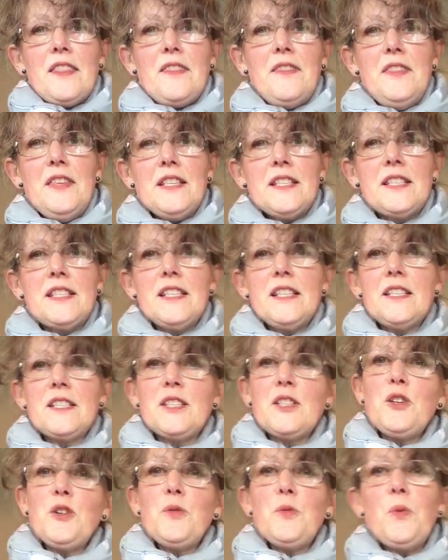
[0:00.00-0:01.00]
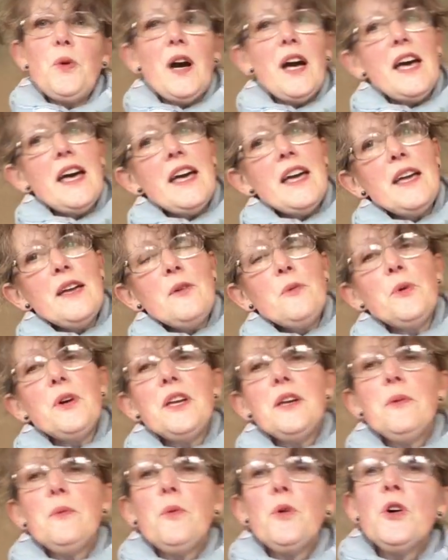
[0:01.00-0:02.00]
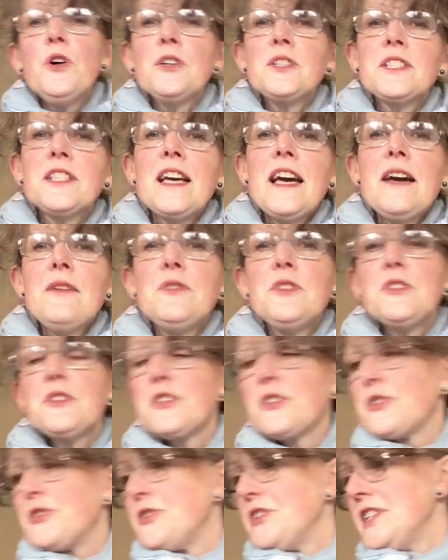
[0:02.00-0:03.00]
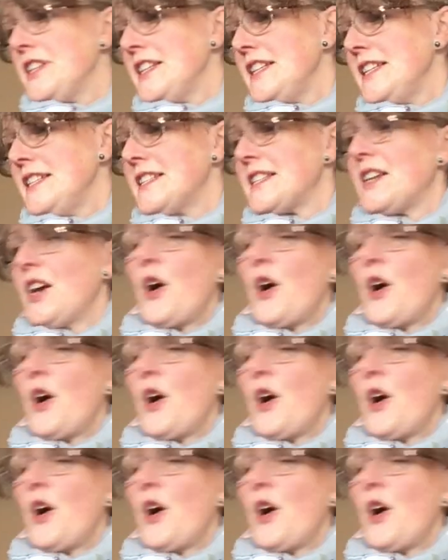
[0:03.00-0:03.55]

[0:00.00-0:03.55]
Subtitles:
This is the way we walk down the street,